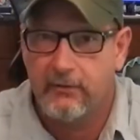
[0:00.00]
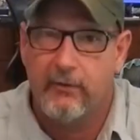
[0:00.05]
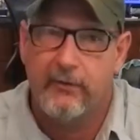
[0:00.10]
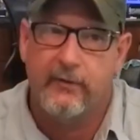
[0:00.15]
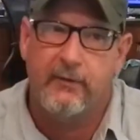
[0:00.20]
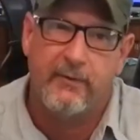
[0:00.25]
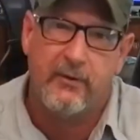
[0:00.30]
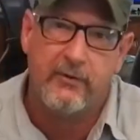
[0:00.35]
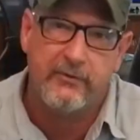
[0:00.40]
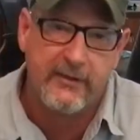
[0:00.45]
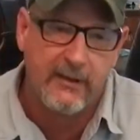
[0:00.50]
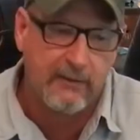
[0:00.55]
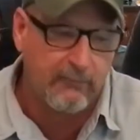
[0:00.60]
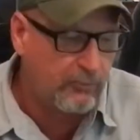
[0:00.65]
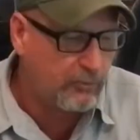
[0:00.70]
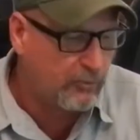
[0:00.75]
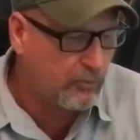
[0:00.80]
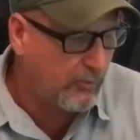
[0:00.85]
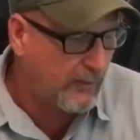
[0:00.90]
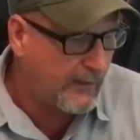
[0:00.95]
well, the bow's not
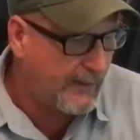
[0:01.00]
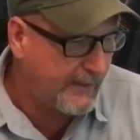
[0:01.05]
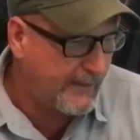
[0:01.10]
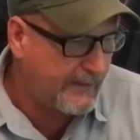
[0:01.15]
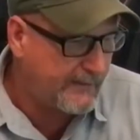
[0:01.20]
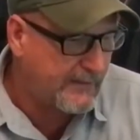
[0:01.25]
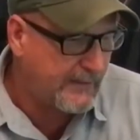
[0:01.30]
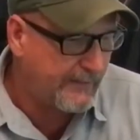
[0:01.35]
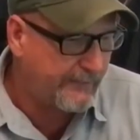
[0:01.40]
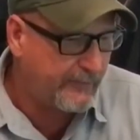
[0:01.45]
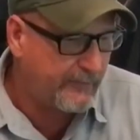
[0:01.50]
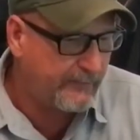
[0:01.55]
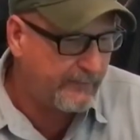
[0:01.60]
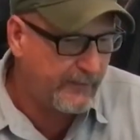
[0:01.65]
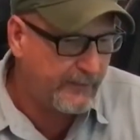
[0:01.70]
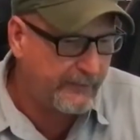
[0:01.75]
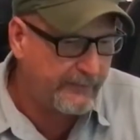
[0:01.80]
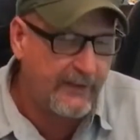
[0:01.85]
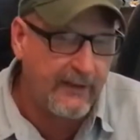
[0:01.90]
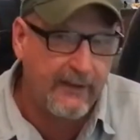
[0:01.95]
real quiet. It
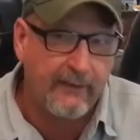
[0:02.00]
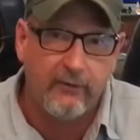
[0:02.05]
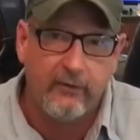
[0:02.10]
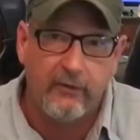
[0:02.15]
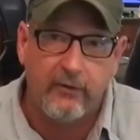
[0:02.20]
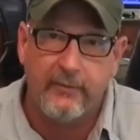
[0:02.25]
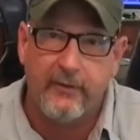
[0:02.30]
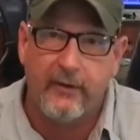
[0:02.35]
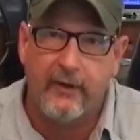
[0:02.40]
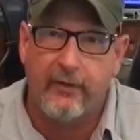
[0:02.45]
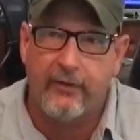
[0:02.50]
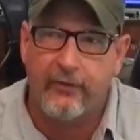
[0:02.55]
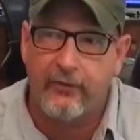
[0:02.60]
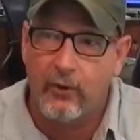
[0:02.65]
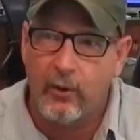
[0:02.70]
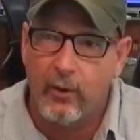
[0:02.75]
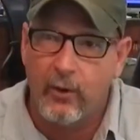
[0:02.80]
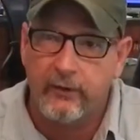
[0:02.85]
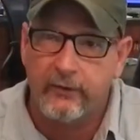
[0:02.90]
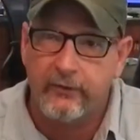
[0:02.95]
does have a little bit of
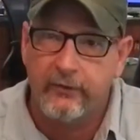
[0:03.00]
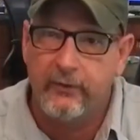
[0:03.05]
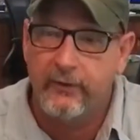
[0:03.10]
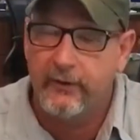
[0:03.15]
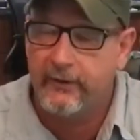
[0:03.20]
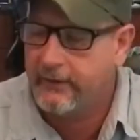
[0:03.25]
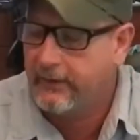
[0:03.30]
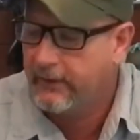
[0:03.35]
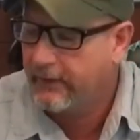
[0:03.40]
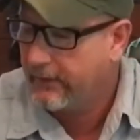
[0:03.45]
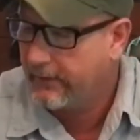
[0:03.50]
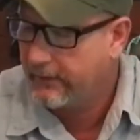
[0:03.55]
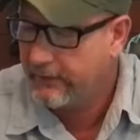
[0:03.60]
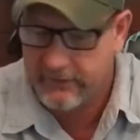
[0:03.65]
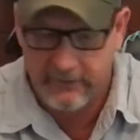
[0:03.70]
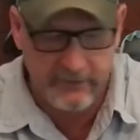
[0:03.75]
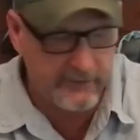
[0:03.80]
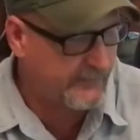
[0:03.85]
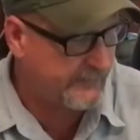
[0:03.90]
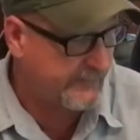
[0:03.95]
thong to it. You
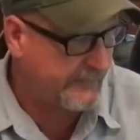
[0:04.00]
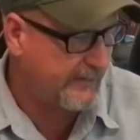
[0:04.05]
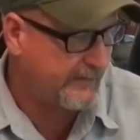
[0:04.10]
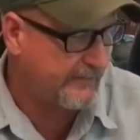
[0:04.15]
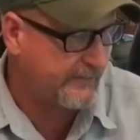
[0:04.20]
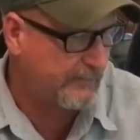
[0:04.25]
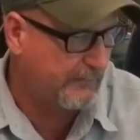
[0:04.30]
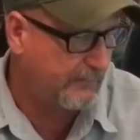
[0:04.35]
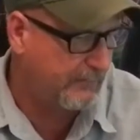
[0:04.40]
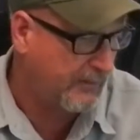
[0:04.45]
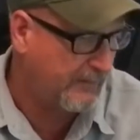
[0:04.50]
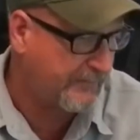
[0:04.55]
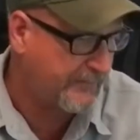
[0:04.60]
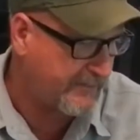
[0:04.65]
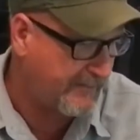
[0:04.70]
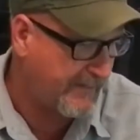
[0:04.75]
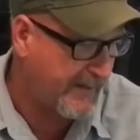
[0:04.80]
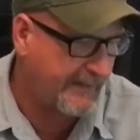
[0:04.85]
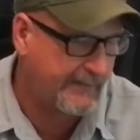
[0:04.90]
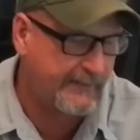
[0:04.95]
can actually hear some limb
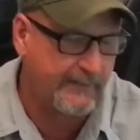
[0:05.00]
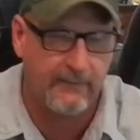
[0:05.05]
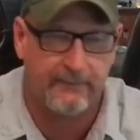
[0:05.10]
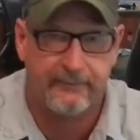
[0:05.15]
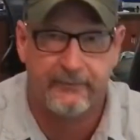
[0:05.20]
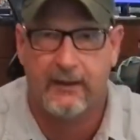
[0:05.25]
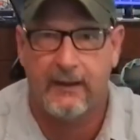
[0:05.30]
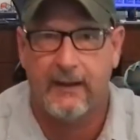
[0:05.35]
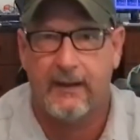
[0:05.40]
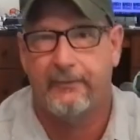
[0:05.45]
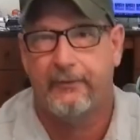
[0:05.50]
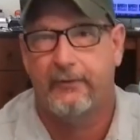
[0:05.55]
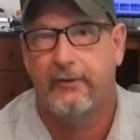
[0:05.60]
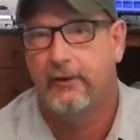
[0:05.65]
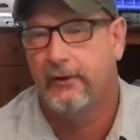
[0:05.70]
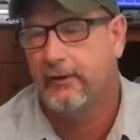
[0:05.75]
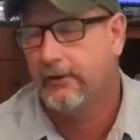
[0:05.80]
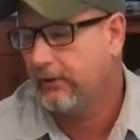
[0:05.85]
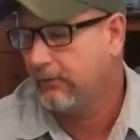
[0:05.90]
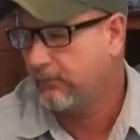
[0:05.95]
smacking up top,
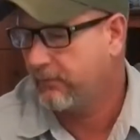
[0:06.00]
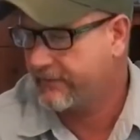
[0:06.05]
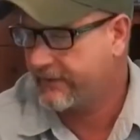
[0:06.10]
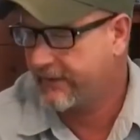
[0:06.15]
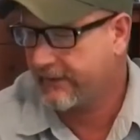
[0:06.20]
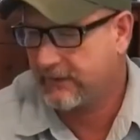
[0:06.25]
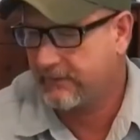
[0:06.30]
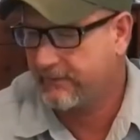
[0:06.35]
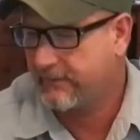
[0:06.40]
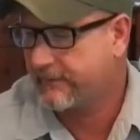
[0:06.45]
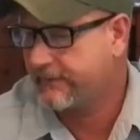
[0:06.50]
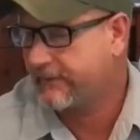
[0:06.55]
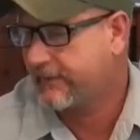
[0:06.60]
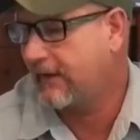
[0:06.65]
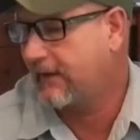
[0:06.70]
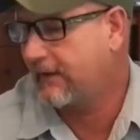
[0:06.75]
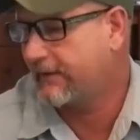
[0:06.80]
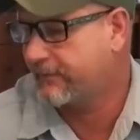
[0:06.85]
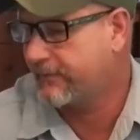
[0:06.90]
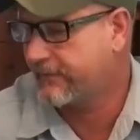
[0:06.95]
which that could be
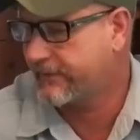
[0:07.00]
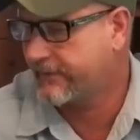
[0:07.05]
silenced with